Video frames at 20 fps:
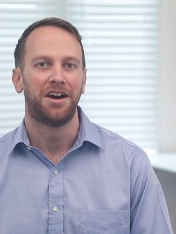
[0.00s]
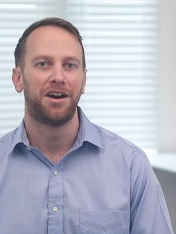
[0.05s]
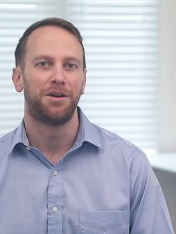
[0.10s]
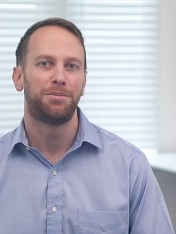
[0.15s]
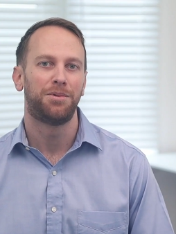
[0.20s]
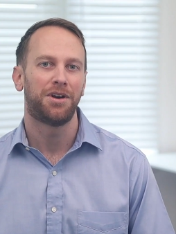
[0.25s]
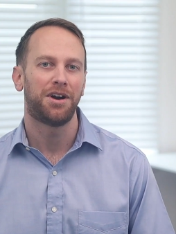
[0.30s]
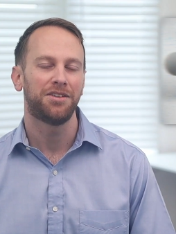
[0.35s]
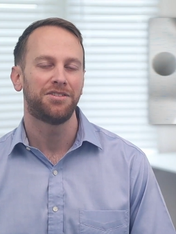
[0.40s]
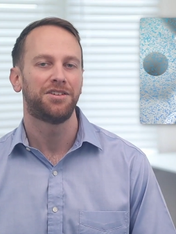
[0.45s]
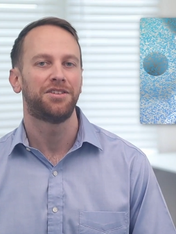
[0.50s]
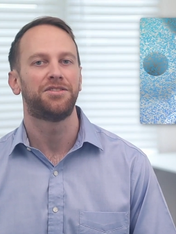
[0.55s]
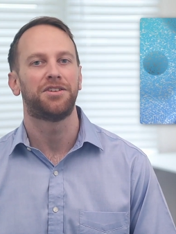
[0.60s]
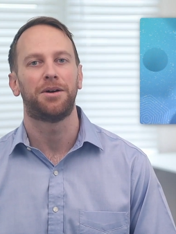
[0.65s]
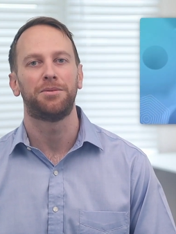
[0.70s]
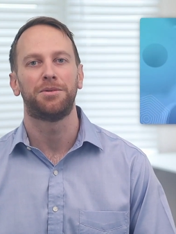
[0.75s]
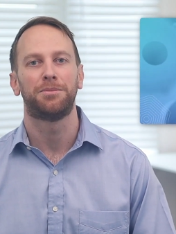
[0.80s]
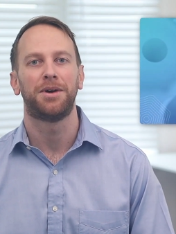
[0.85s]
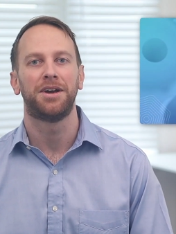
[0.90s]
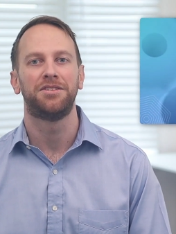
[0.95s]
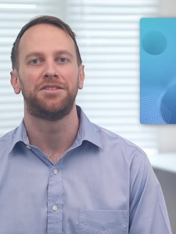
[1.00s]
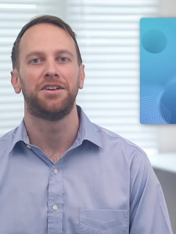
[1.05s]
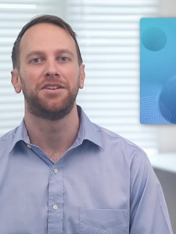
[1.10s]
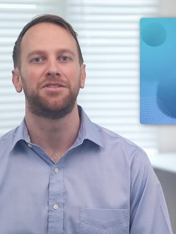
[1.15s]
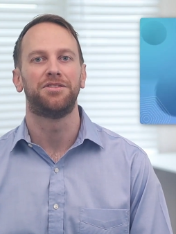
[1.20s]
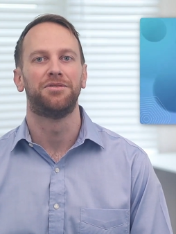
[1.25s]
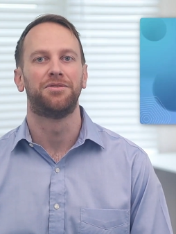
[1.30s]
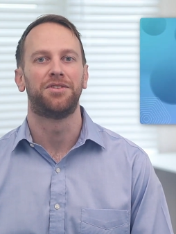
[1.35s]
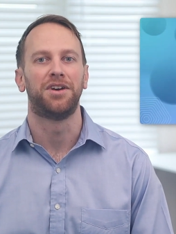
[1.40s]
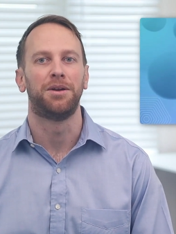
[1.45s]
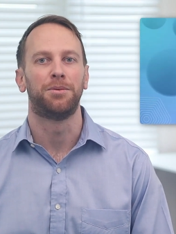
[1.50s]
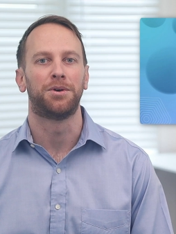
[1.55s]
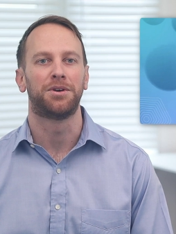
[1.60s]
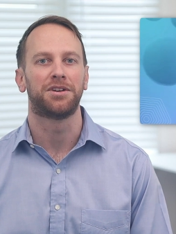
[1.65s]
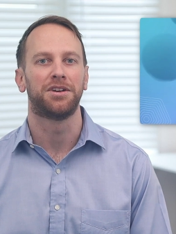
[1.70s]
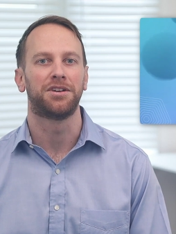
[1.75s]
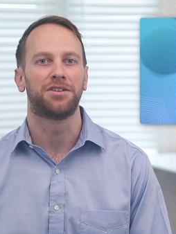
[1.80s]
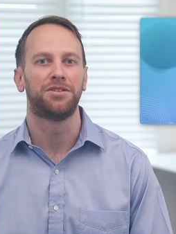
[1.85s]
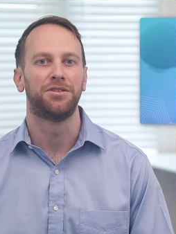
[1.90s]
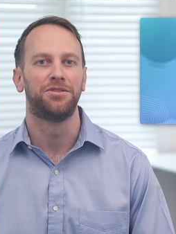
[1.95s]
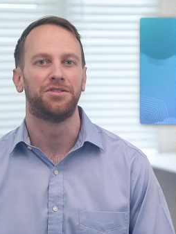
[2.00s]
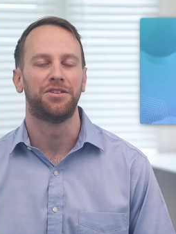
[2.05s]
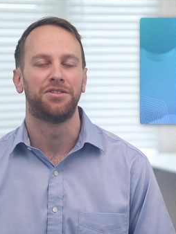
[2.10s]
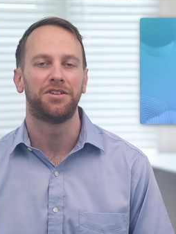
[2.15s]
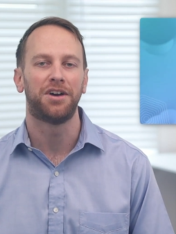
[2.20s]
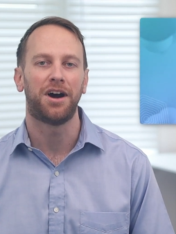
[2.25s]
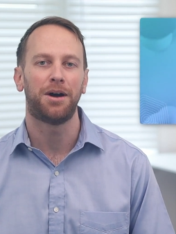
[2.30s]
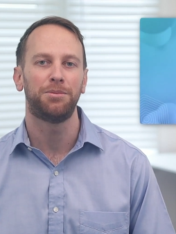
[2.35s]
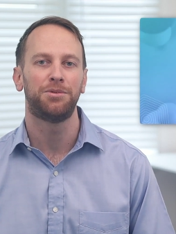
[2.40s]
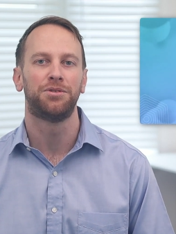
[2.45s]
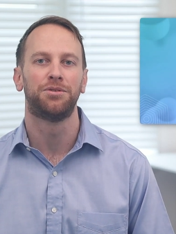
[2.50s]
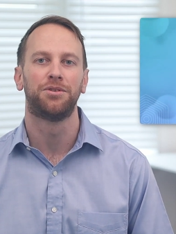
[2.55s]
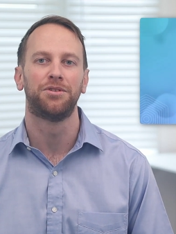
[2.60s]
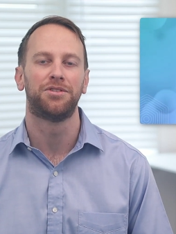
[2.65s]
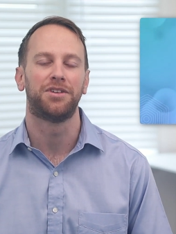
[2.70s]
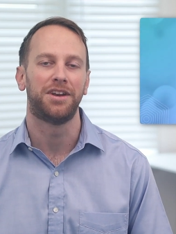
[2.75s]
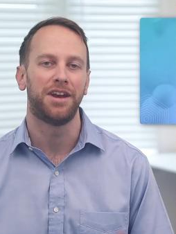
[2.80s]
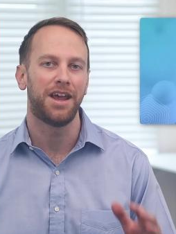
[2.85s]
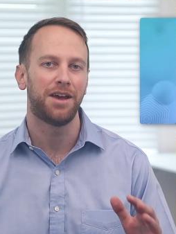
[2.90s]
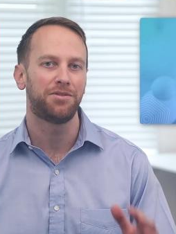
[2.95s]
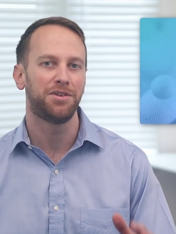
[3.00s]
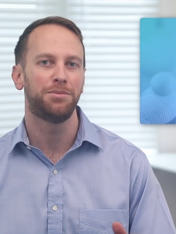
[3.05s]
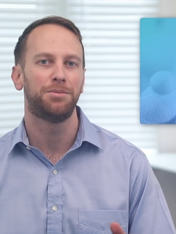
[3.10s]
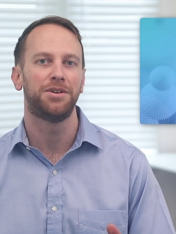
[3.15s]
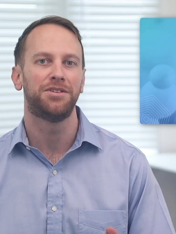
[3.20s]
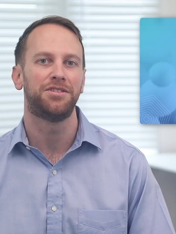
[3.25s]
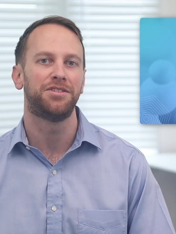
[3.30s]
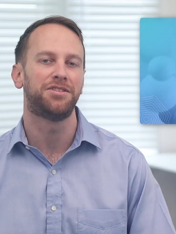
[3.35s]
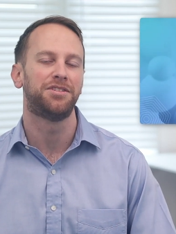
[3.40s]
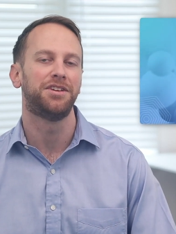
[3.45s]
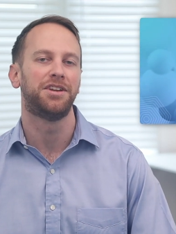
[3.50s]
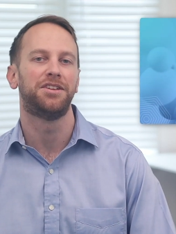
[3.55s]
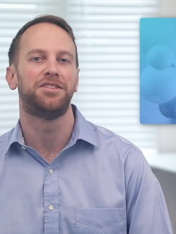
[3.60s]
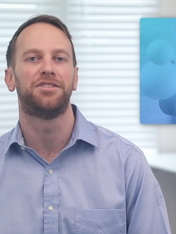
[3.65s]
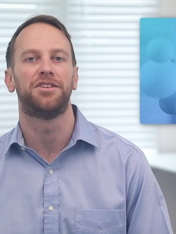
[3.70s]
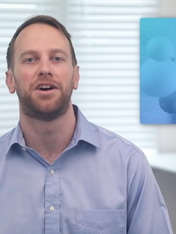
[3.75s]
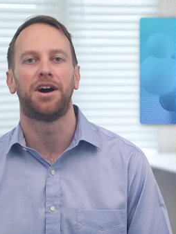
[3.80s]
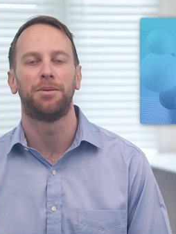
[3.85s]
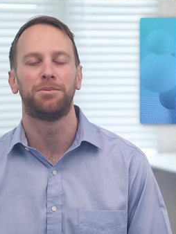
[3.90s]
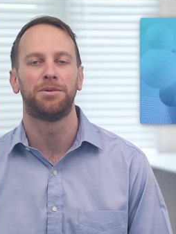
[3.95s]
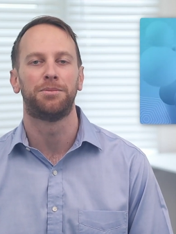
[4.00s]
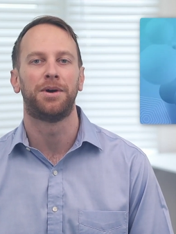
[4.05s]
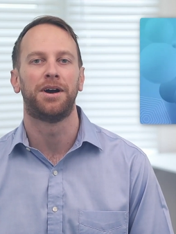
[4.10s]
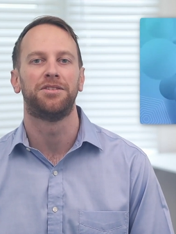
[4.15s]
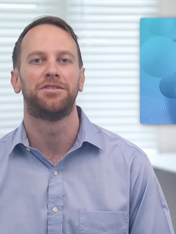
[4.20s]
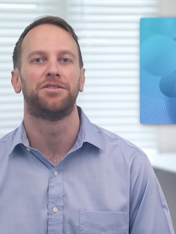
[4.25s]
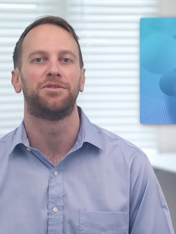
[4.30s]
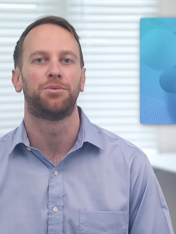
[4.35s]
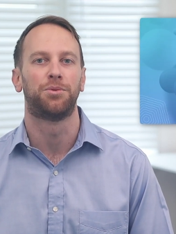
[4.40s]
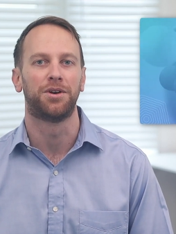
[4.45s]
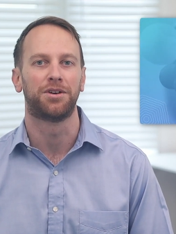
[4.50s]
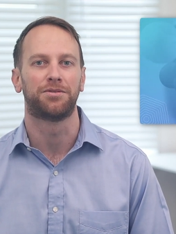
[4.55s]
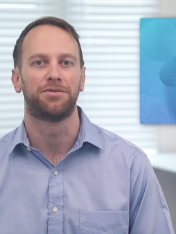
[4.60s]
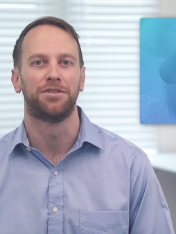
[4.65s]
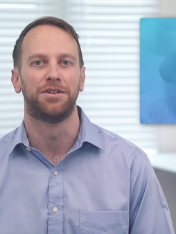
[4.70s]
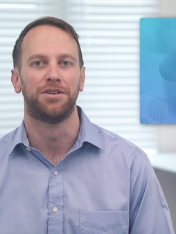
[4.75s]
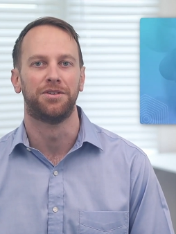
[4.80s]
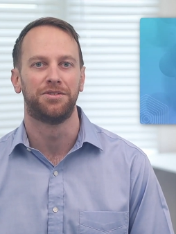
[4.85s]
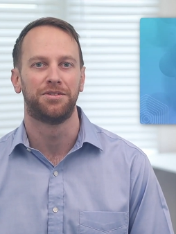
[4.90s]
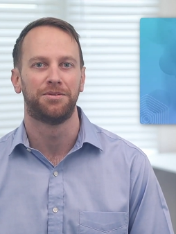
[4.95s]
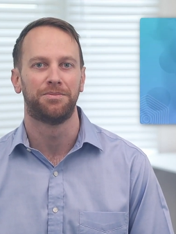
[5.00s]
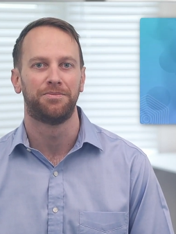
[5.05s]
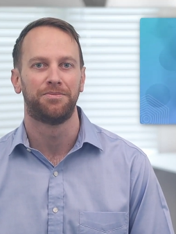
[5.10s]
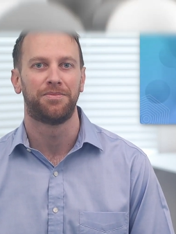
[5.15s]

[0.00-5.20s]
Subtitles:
Our process optimization framework includes the top tools that every business needs to optimize its workflows.